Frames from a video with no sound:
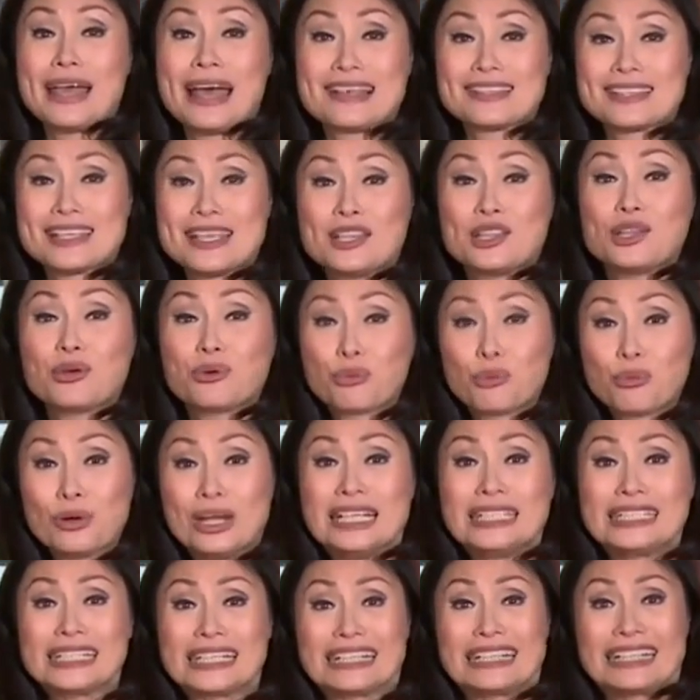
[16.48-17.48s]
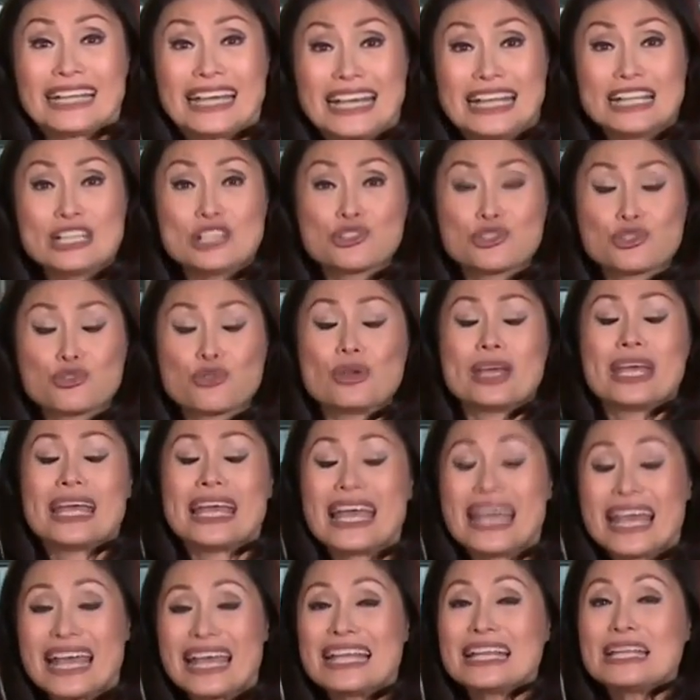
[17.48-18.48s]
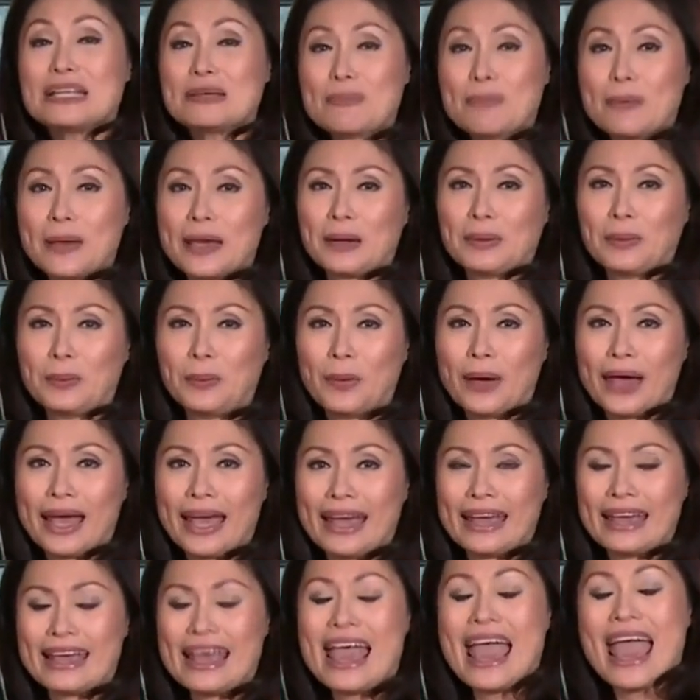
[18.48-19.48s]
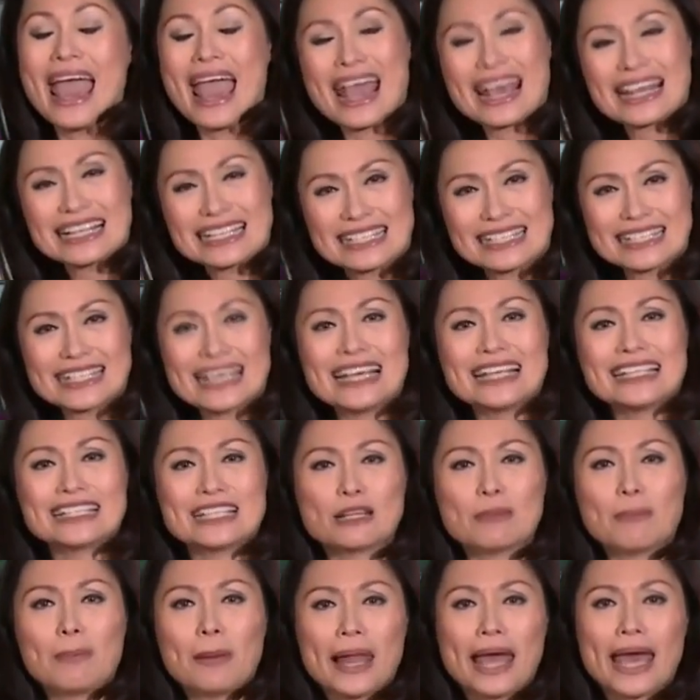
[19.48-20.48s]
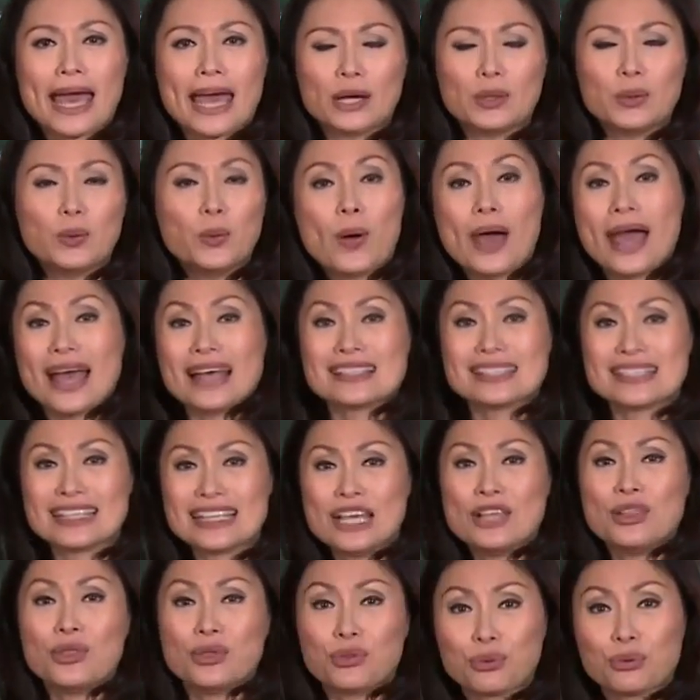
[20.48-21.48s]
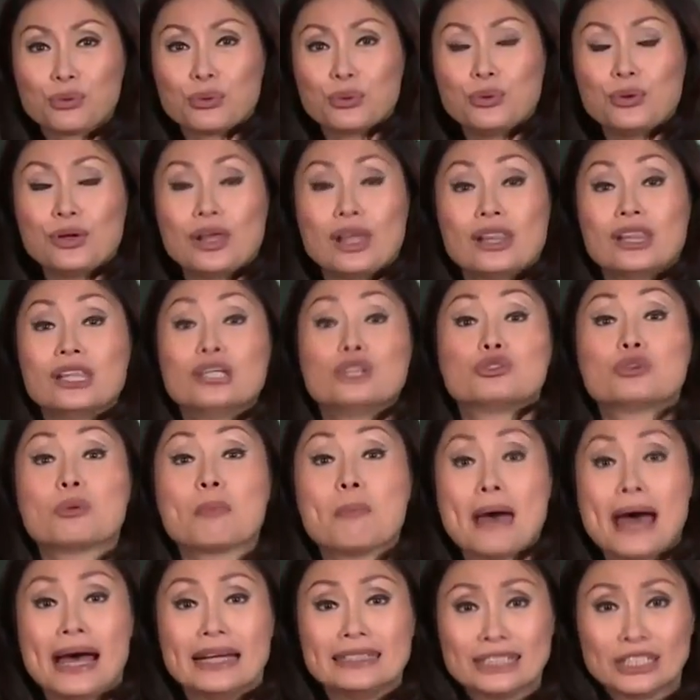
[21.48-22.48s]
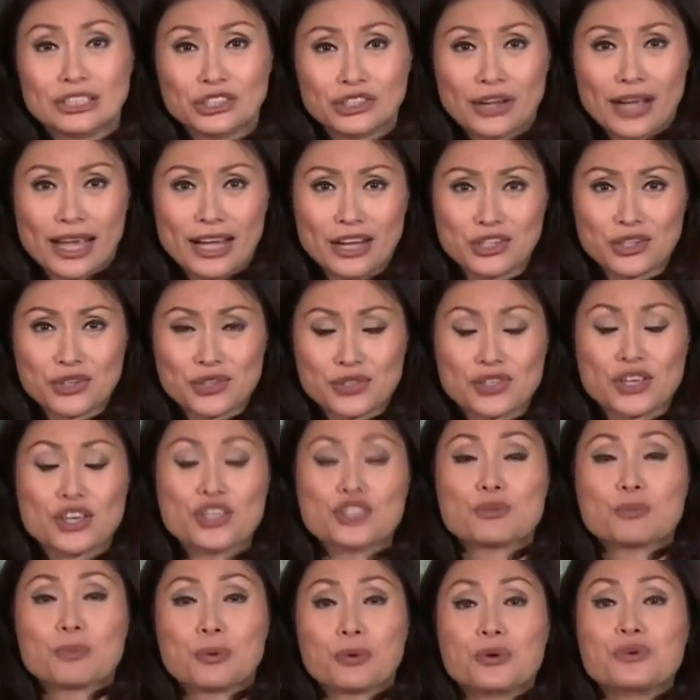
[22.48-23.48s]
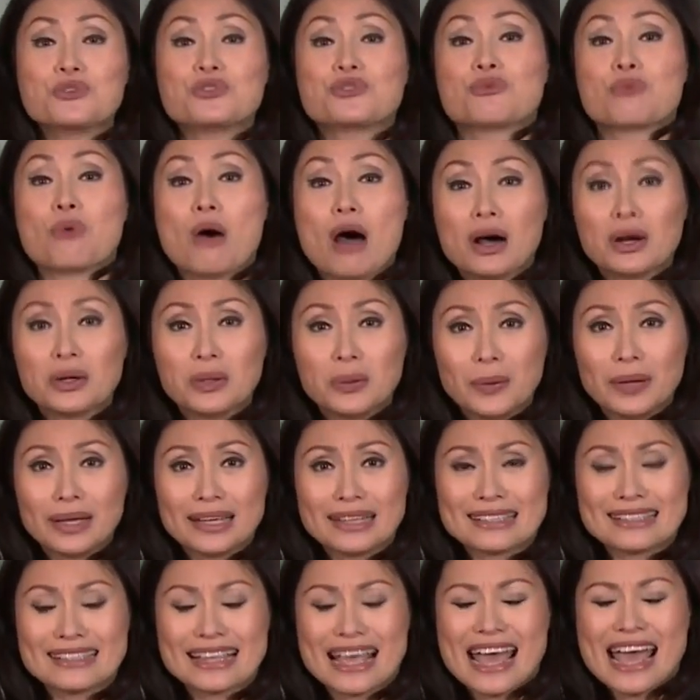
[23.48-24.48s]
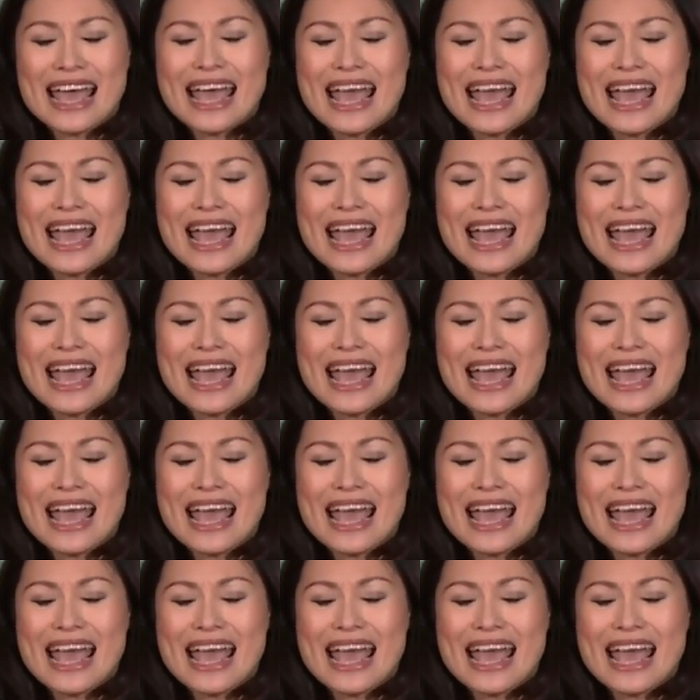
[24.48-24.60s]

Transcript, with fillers: has hit the retail industry in a big way. A seasoned player who has seen through the dramatic changes is Bruce Rockowitz.